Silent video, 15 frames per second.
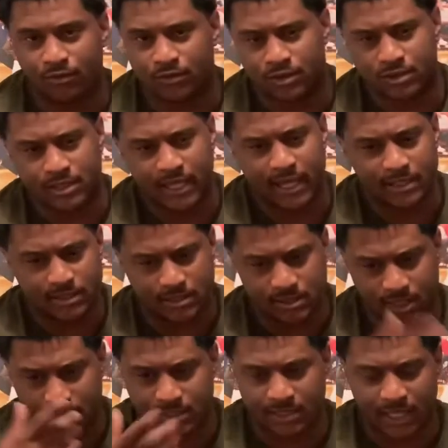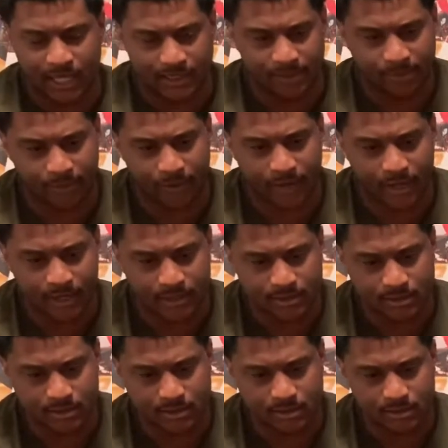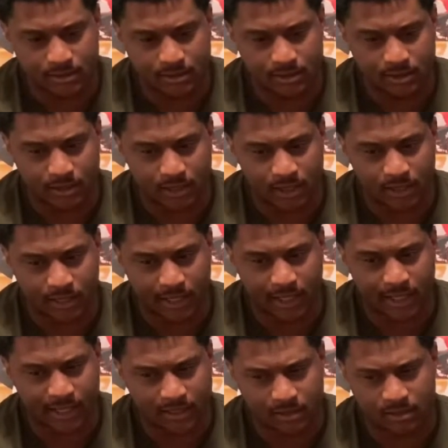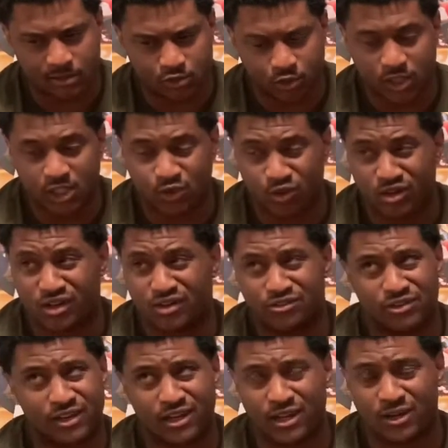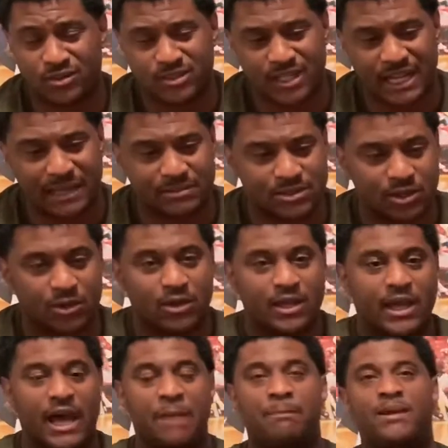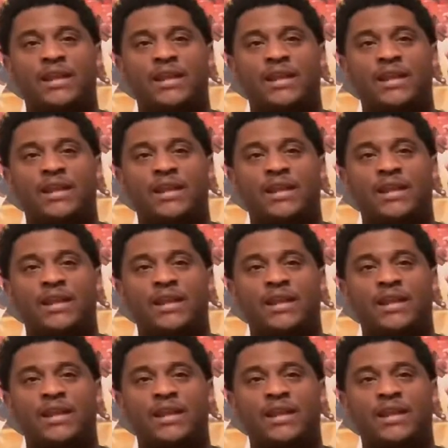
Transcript: the taxes. I just had the Breds. And I had the 2012 for a long time. So, I've been